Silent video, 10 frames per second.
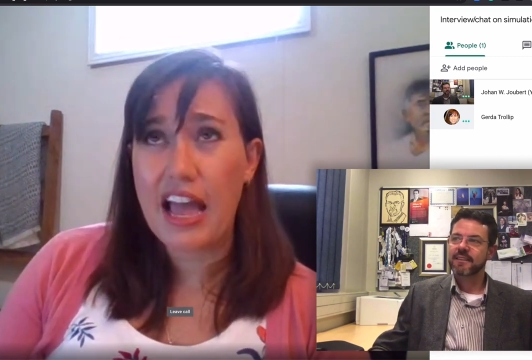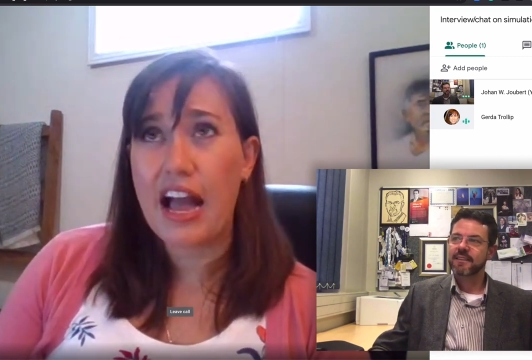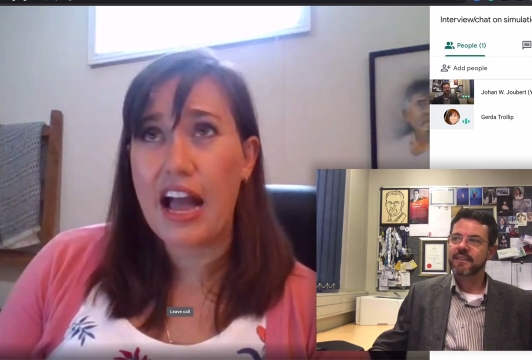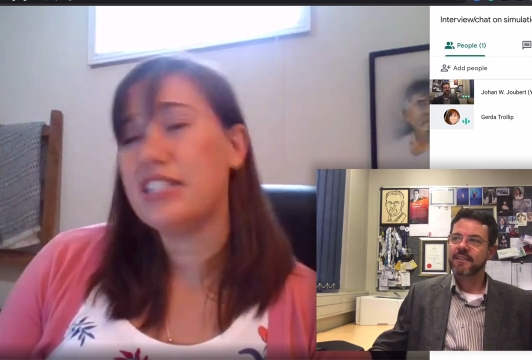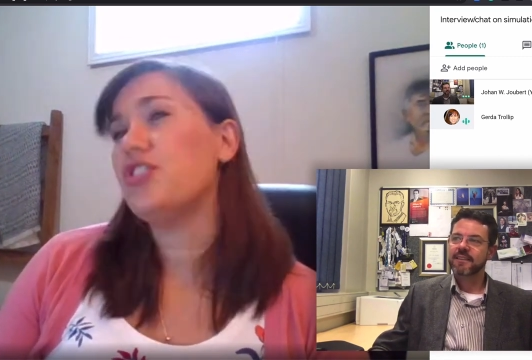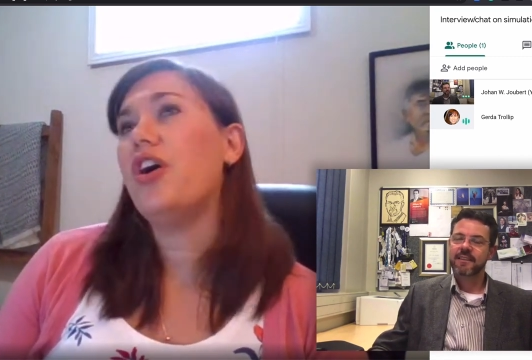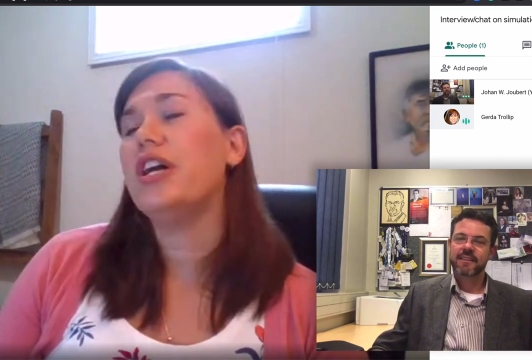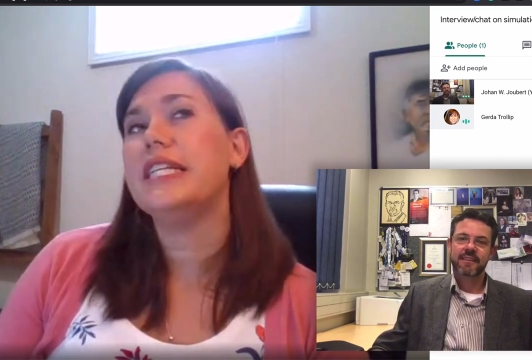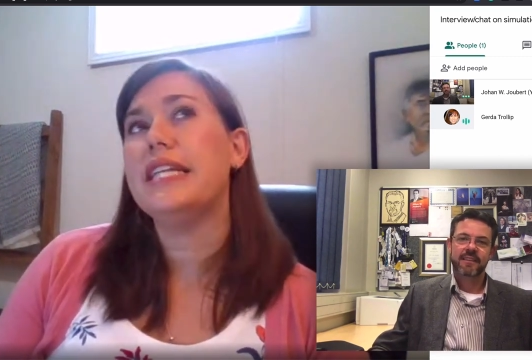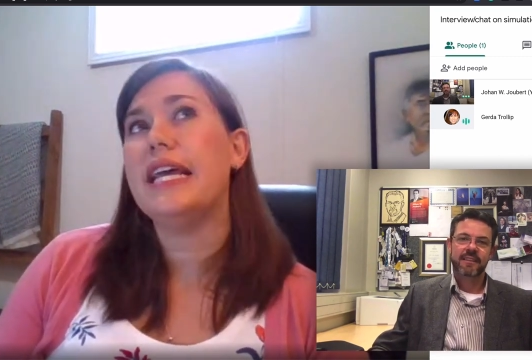Speaker 1: Uh, I
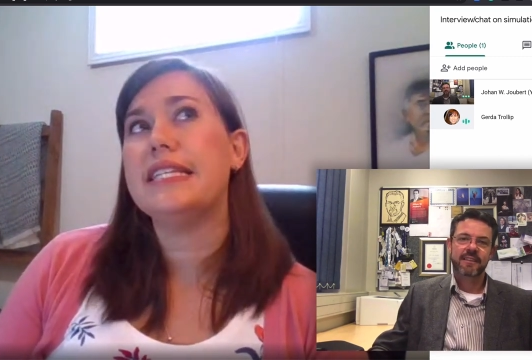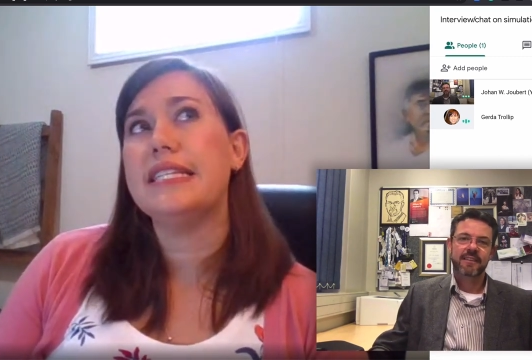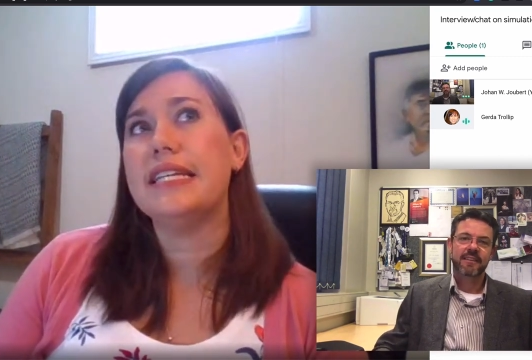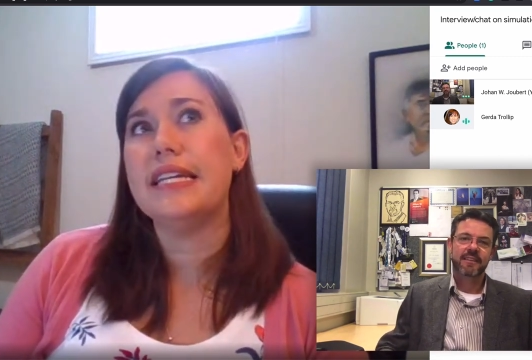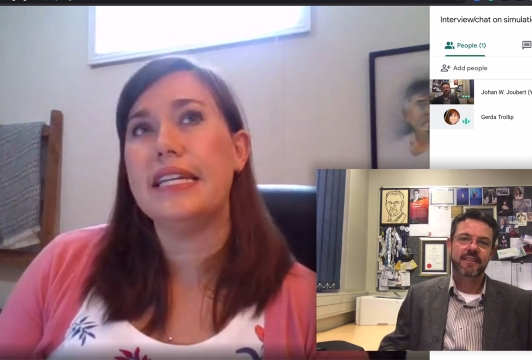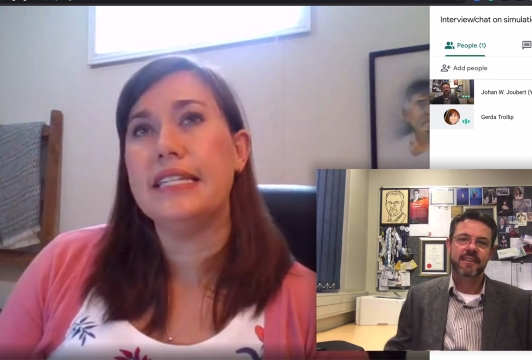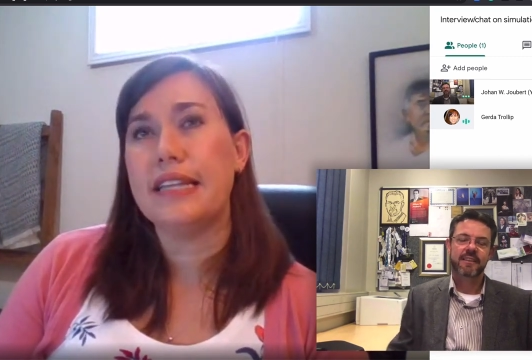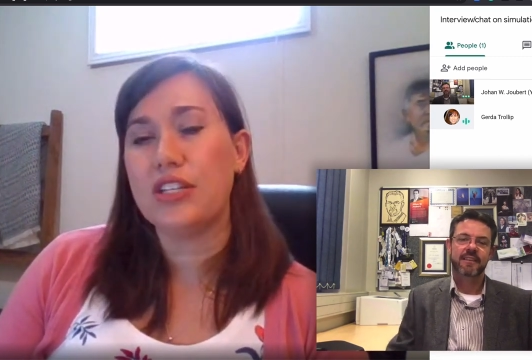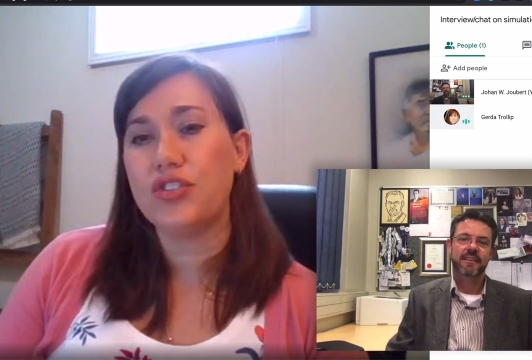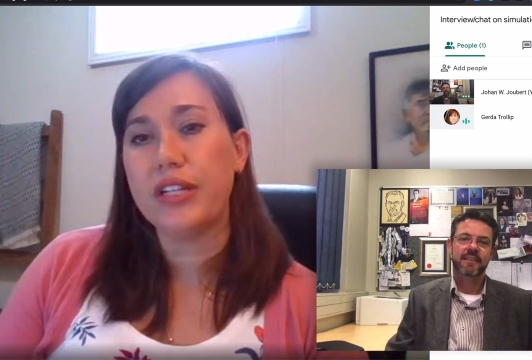started as an
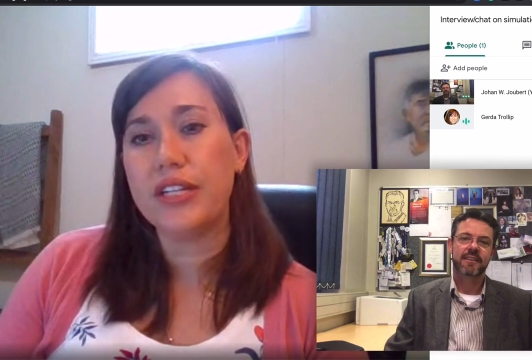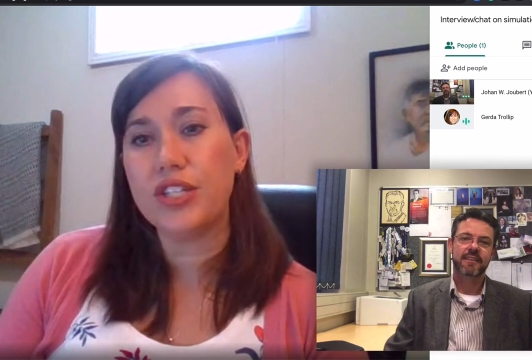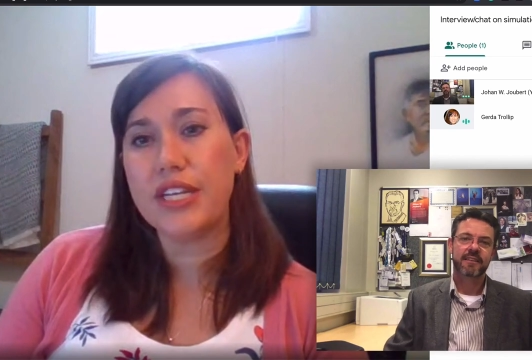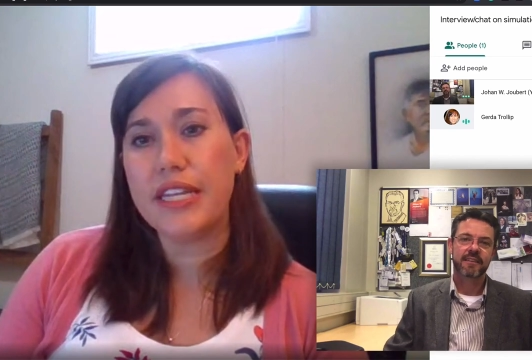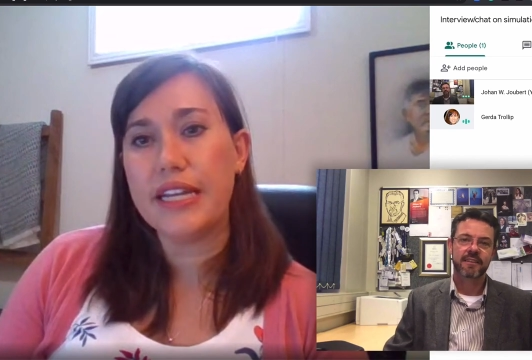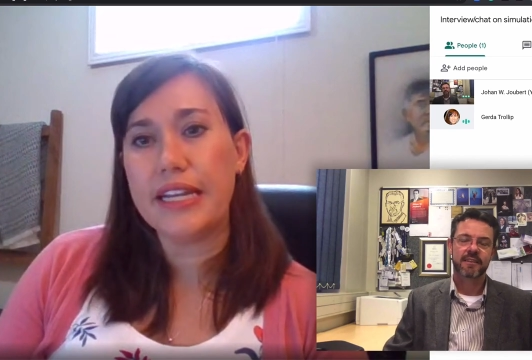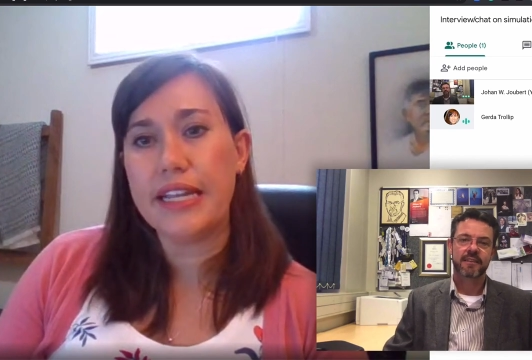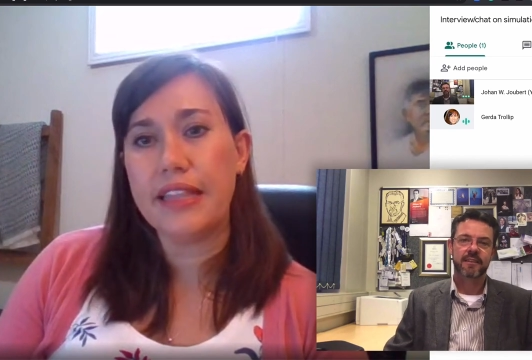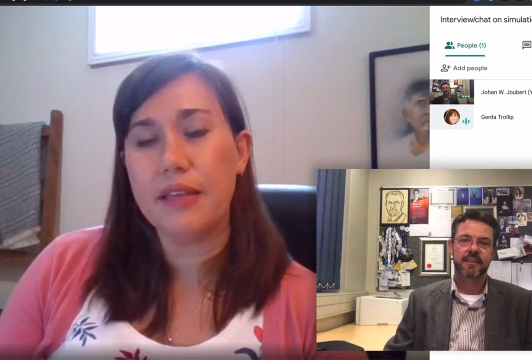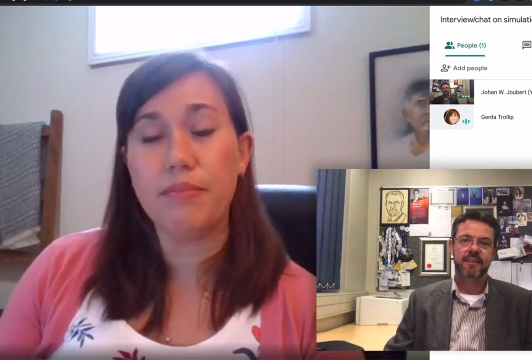industrial
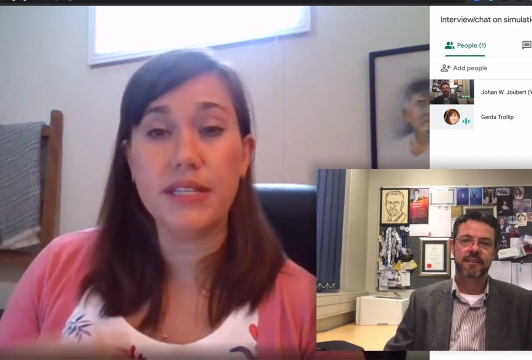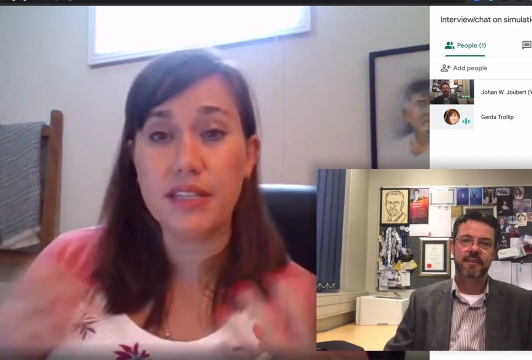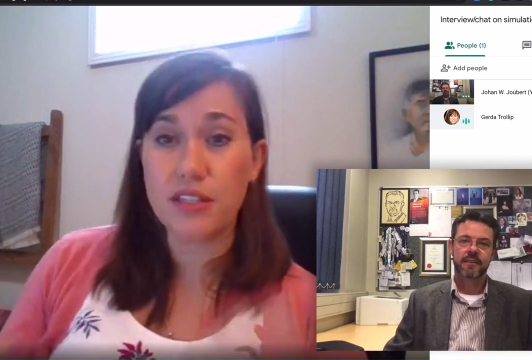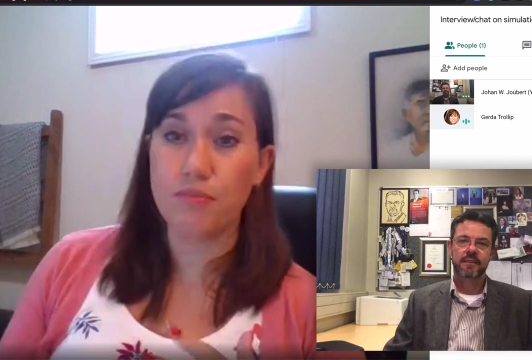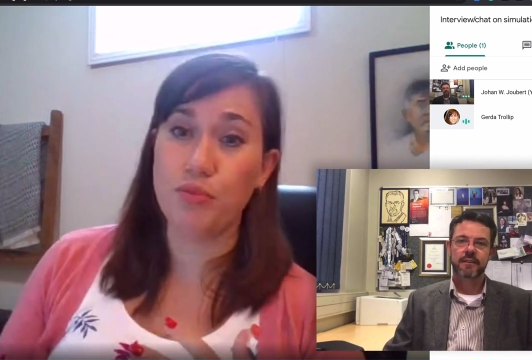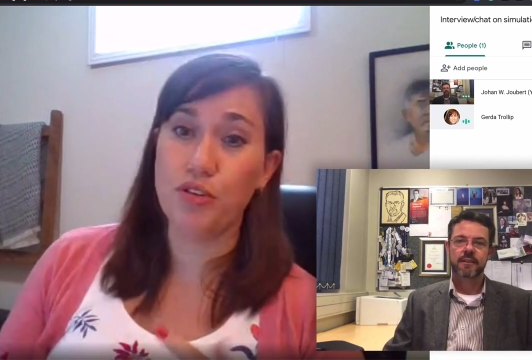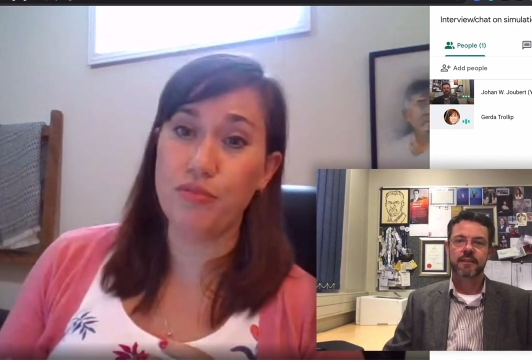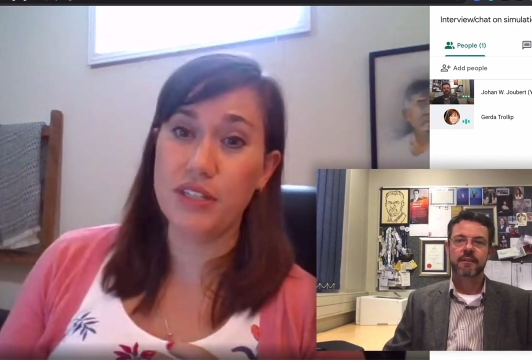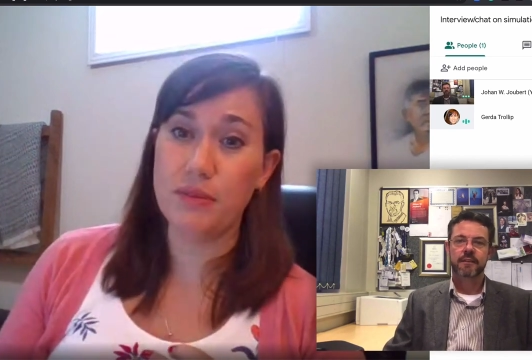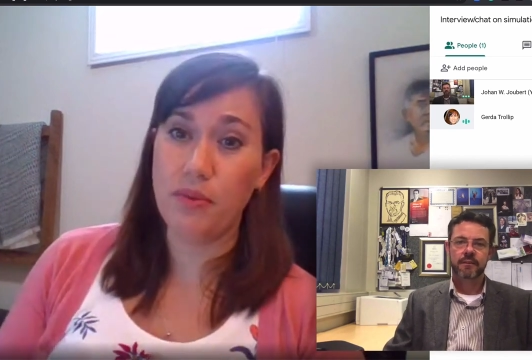engineer in the business
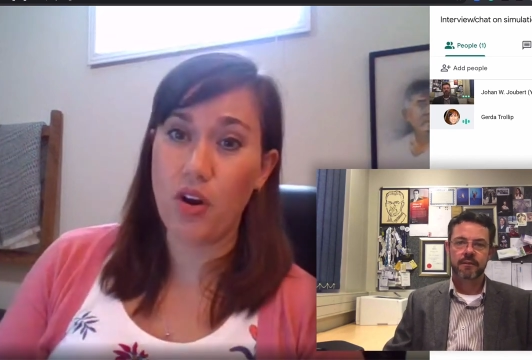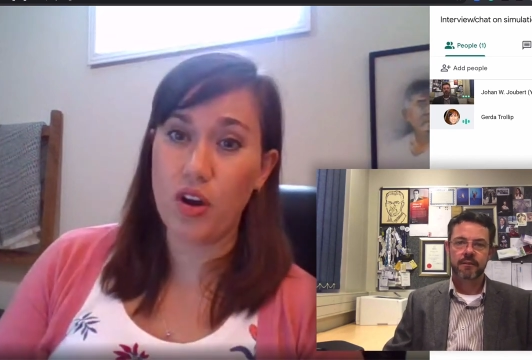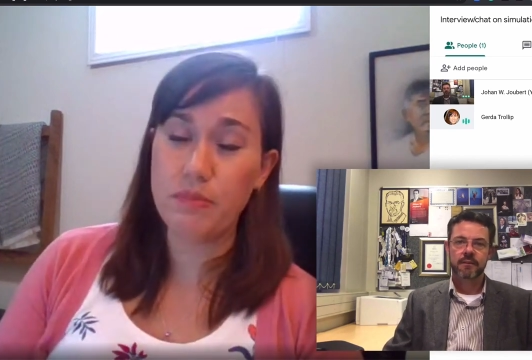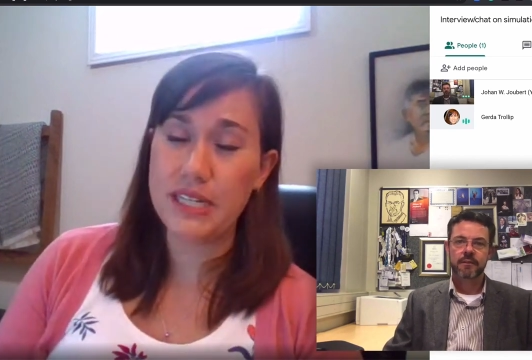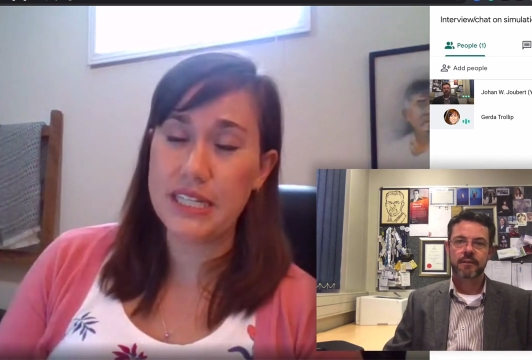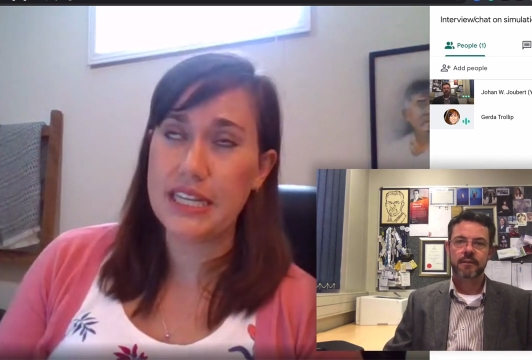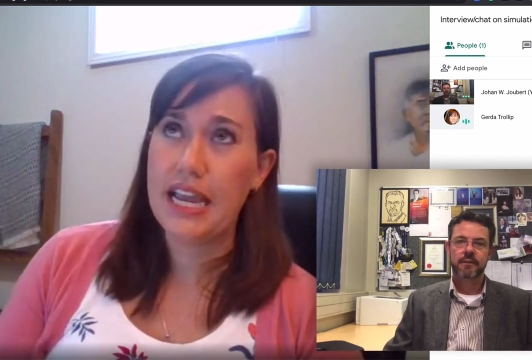improvement department,